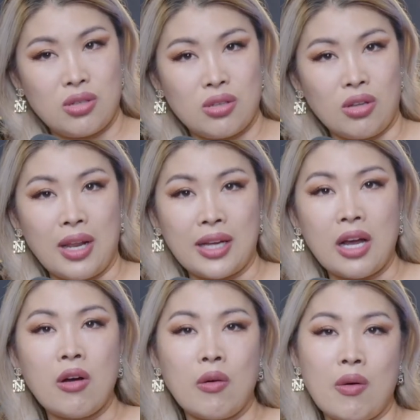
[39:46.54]
Not like,
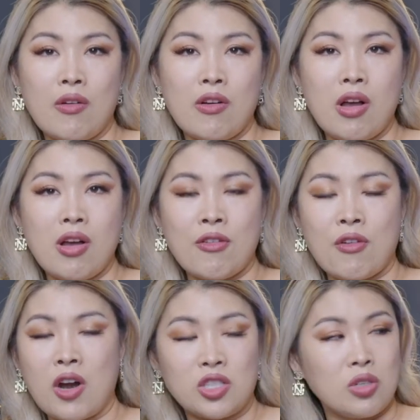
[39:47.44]
oh, a
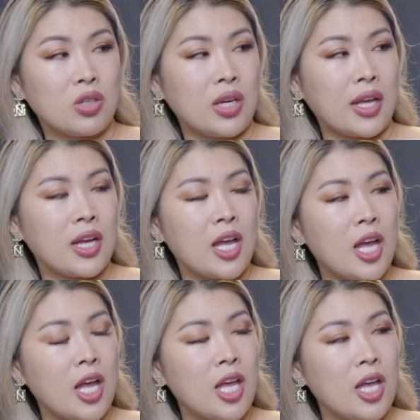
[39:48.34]
fart joke,
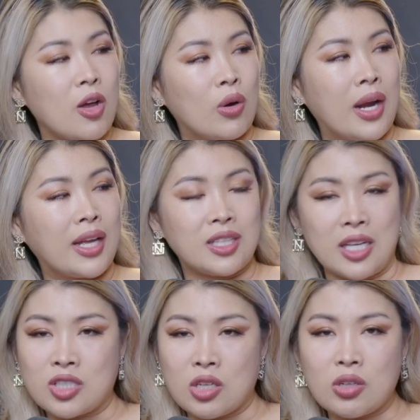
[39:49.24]
or like a
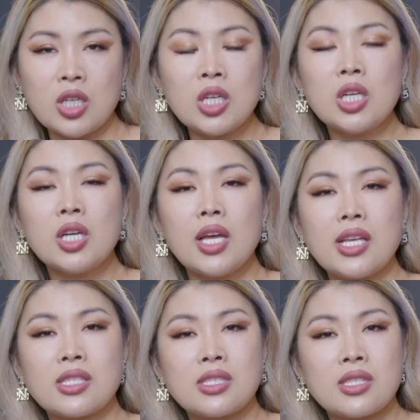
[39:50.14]
dick joke.
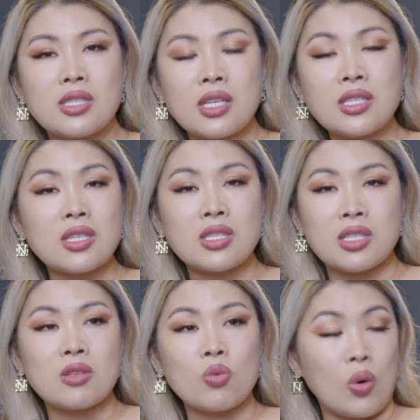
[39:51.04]
This
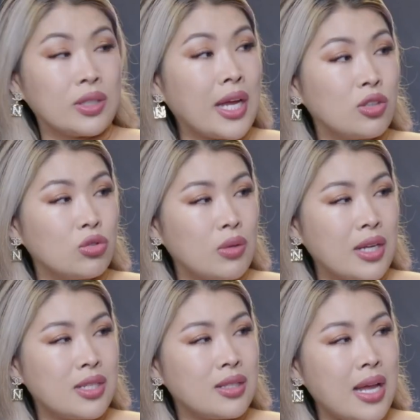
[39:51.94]
is what I do. I
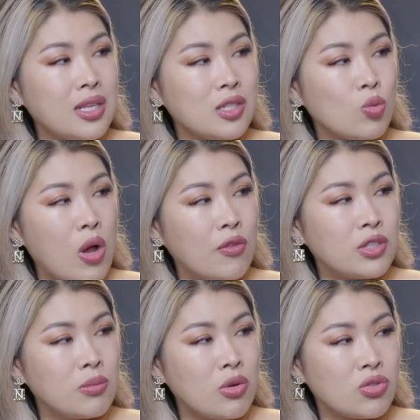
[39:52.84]
think that is one of
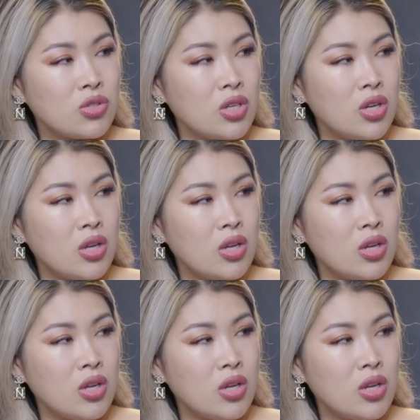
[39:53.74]
the most